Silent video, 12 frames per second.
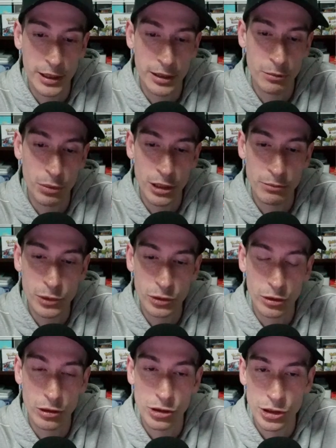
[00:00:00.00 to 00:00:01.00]
and the Blood
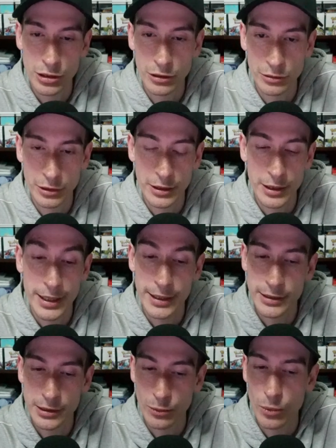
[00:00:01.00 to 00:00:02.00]
Moon Ursaluna
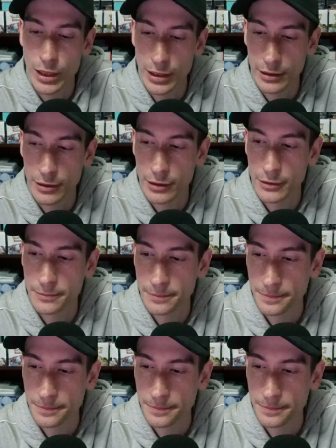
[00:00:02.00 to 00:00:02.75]
as well.